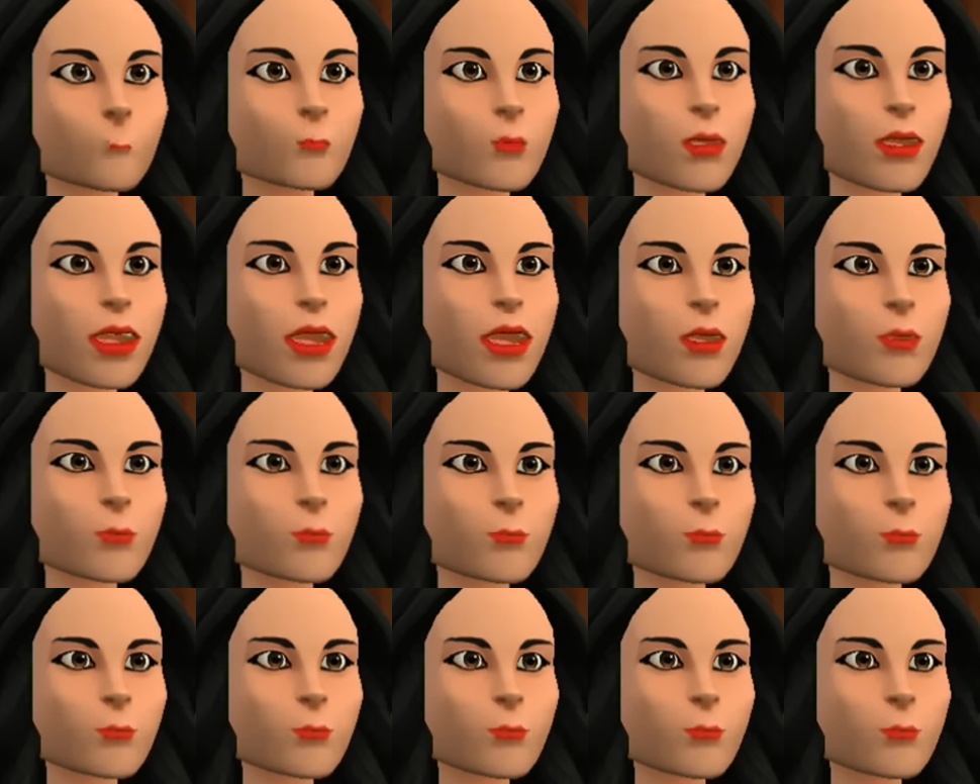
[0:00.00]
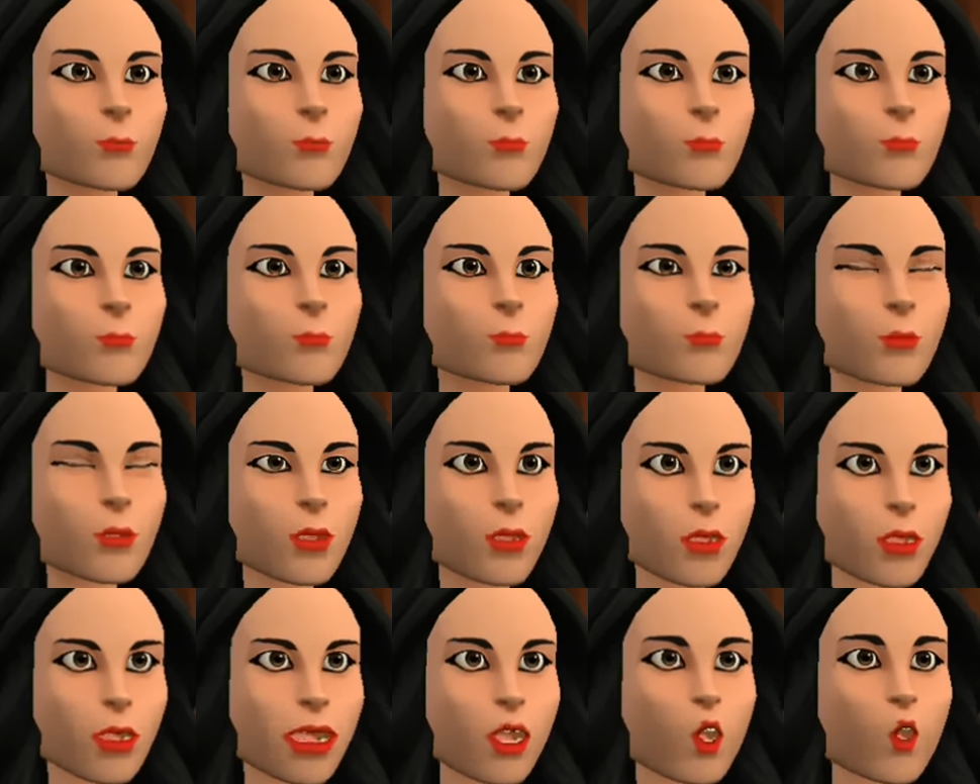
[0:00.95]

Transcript: Great. Thank